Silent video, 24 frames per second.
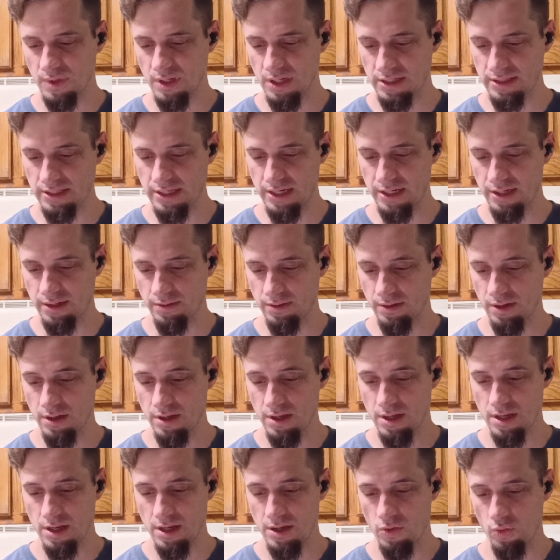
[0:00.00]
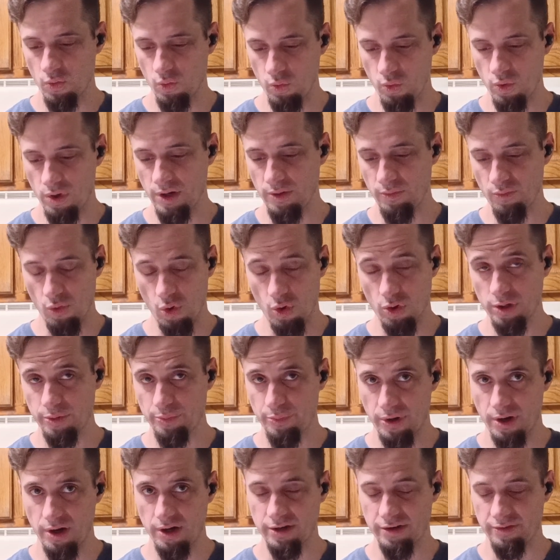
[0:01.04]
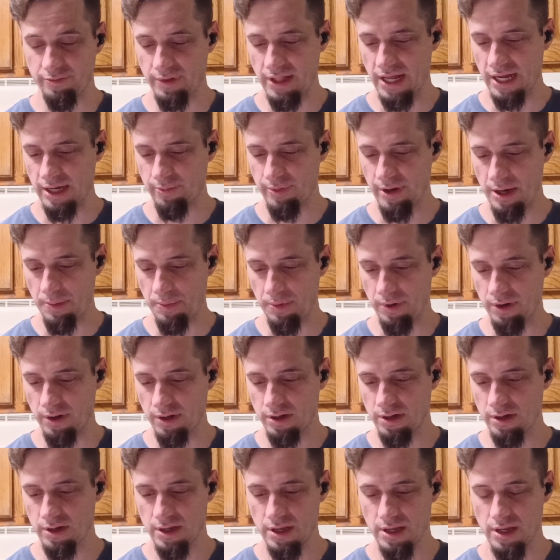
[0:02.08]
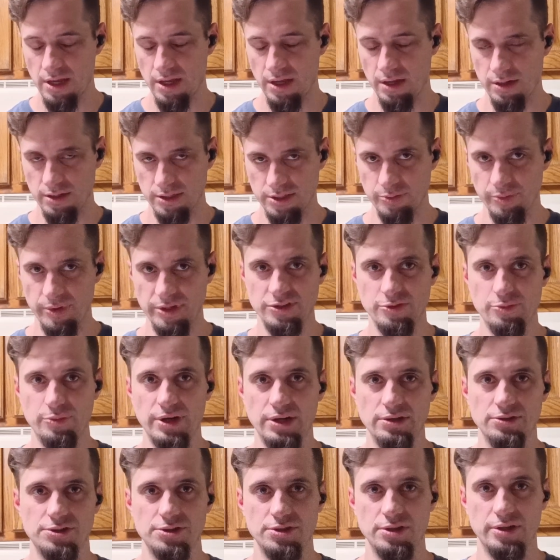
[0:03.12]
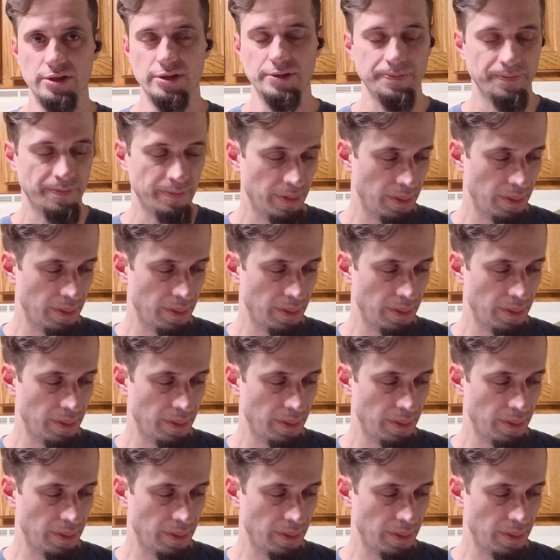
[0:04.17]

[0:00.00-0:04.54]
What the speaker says: and then 1 more part of black pepper and a smidge of brown sugar.